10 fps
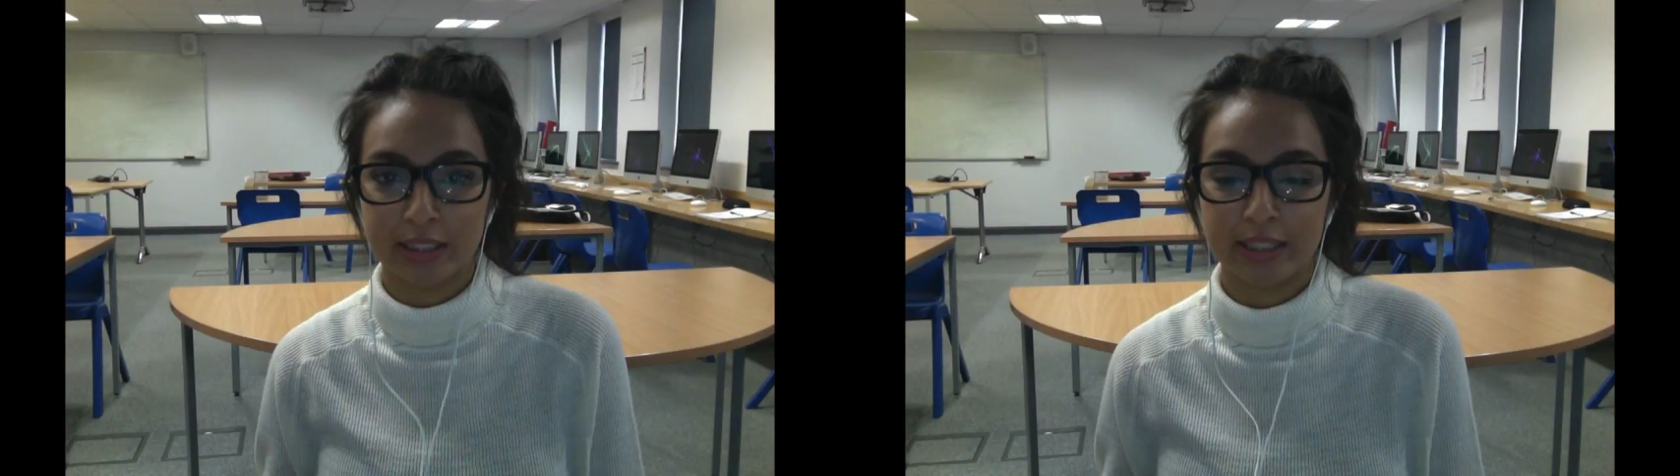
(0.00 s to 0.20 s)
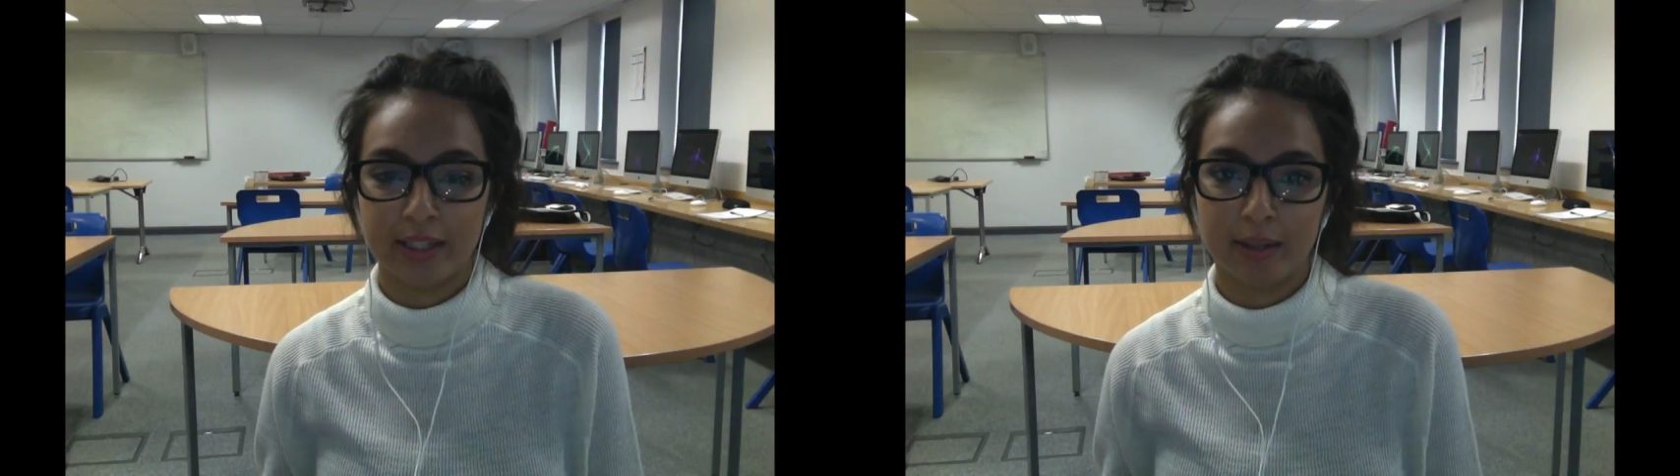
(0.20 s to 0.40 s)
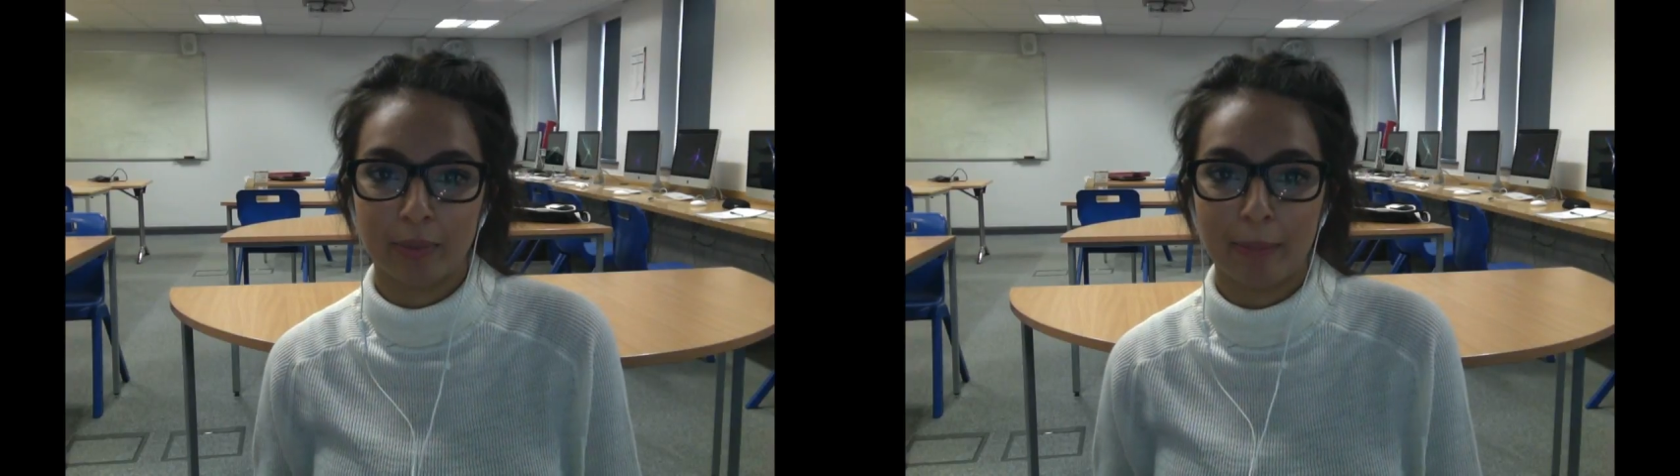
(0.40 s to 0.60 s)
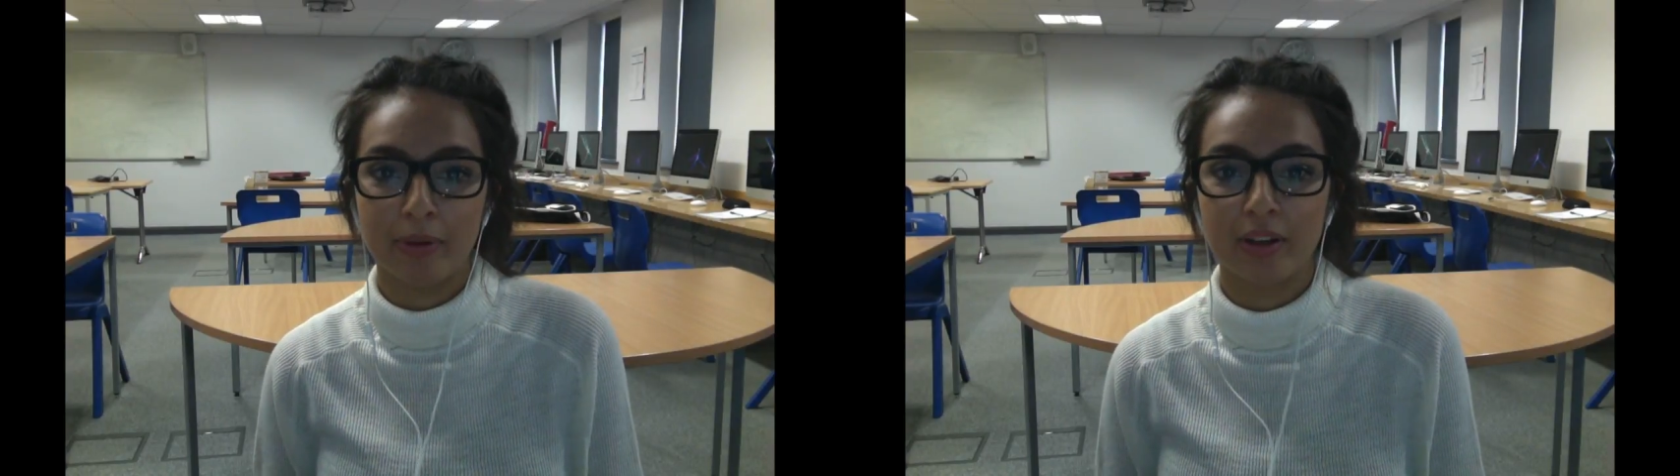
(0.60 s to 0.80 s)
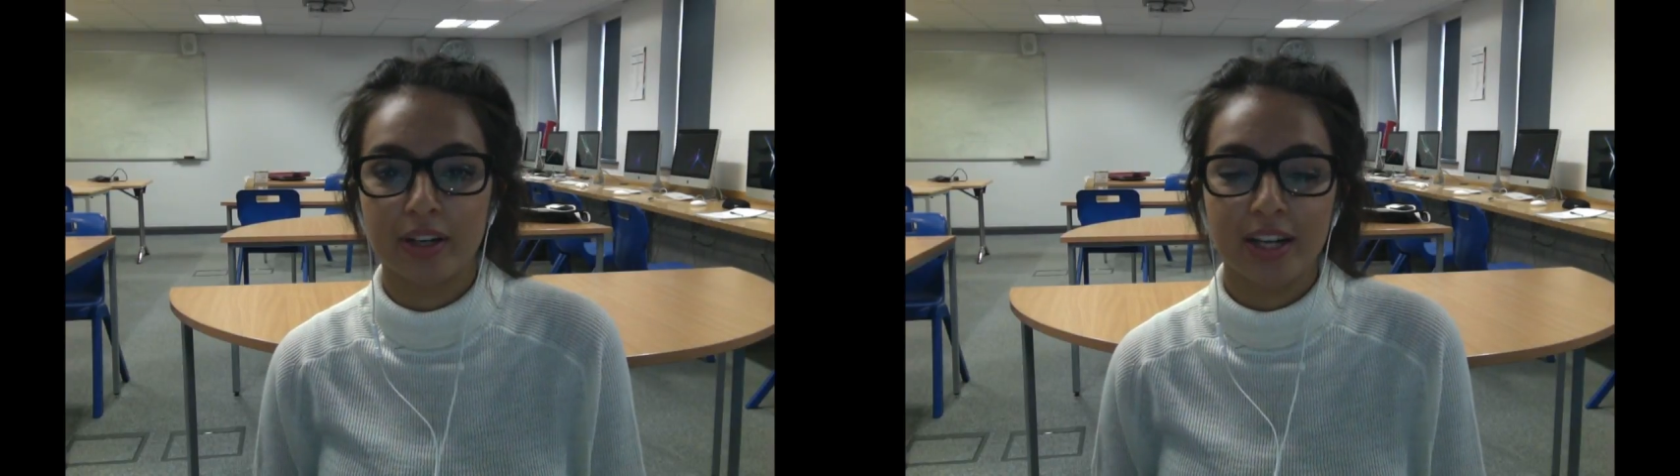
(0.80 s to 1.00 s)
the
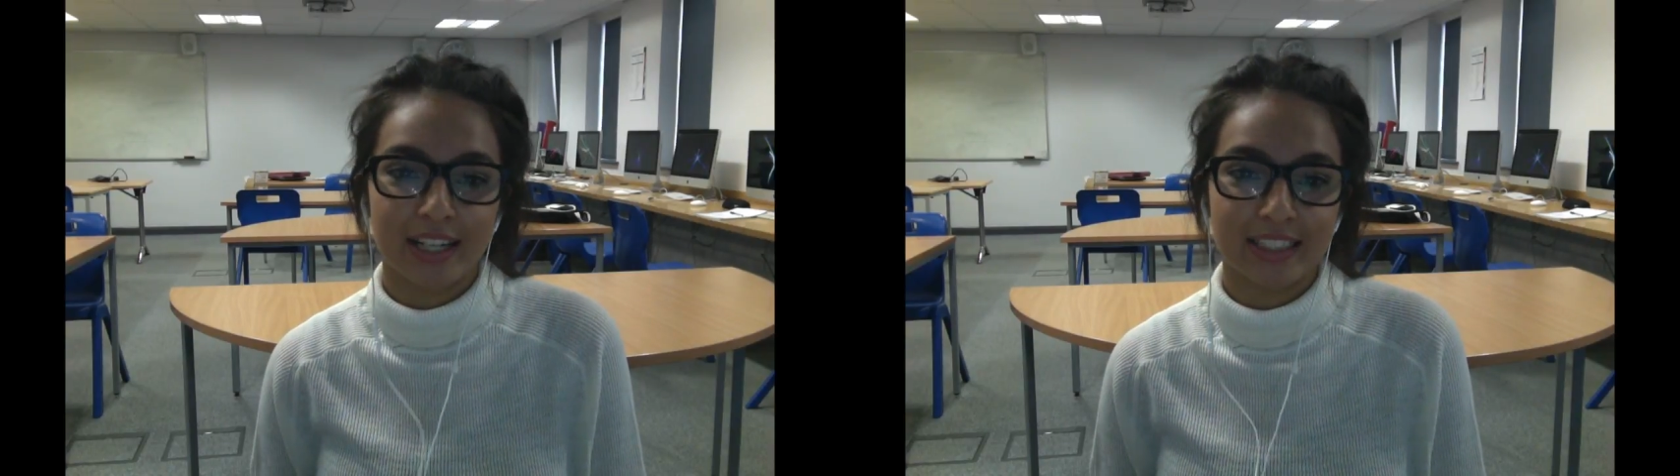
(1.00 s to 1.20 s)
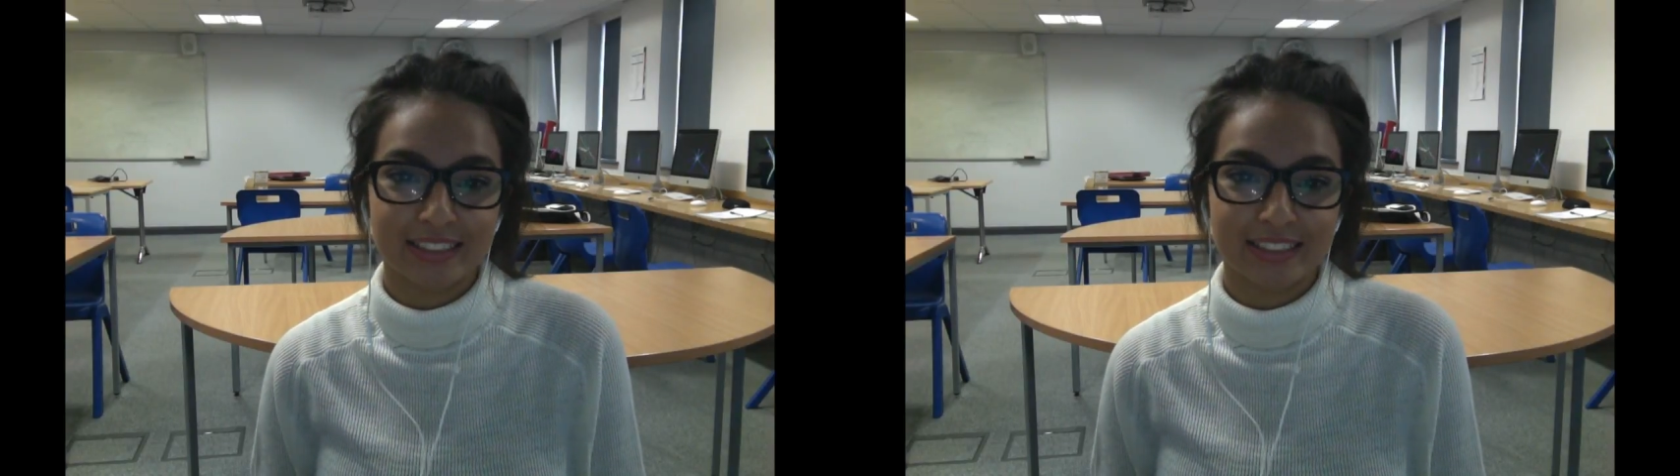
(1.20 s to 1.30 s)
weapon is